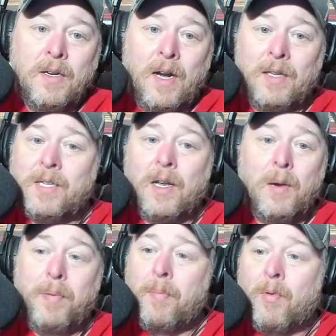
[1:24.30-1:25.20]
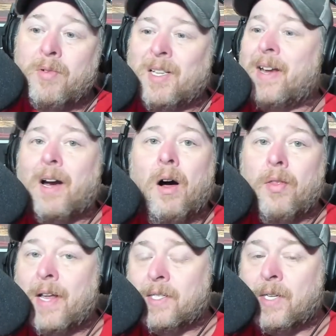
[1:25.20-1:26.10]
a ton of people was like, oh,
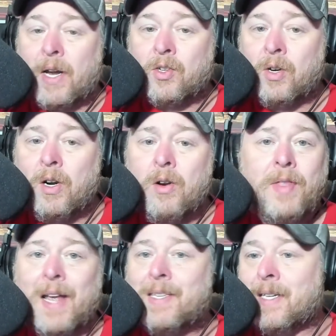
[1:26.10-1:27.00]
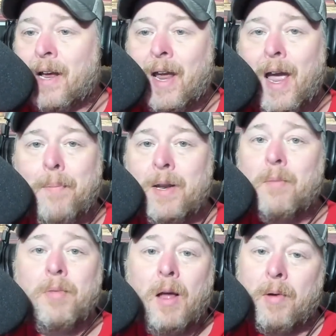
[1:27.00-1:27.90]
that's not true, that's not
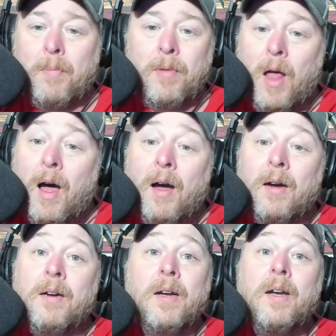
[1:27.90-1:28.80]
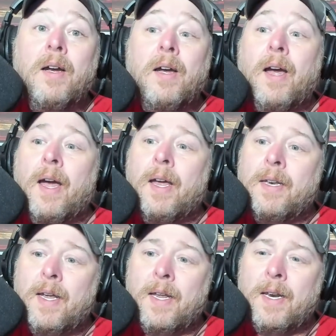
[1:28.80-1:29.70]
happening, blah, blah, blah.
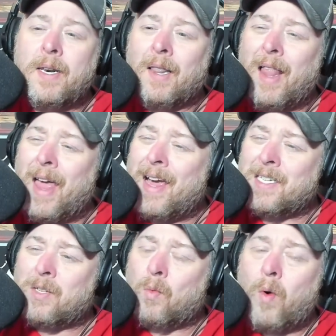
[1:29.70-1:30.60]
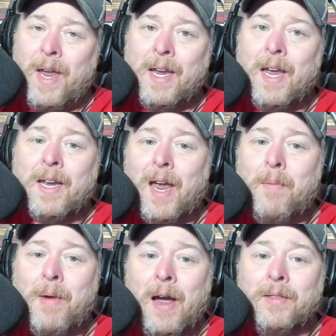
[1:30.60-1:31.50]
And then last week it
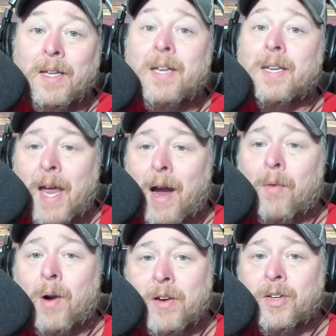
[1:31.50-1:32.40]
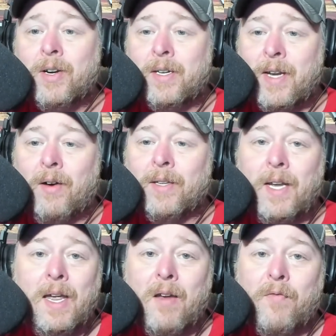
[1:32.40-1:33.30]
came out that, yeah, Roger Goodell and
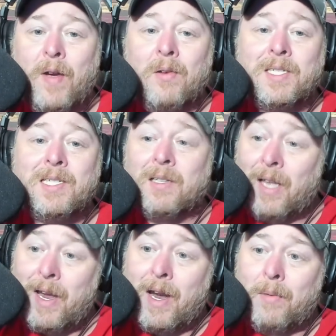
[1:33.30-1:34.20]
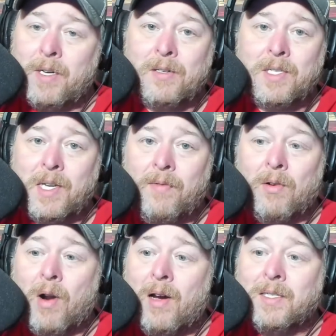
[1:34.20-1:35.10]
the NFL slammed Stephen
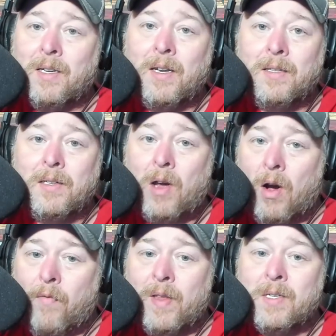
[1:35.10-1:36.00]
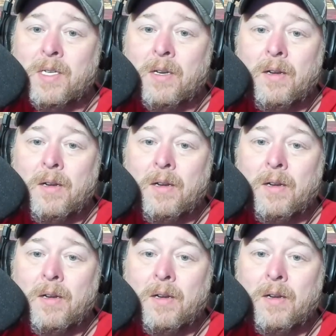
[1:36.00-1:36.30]
Ross and the Dolphins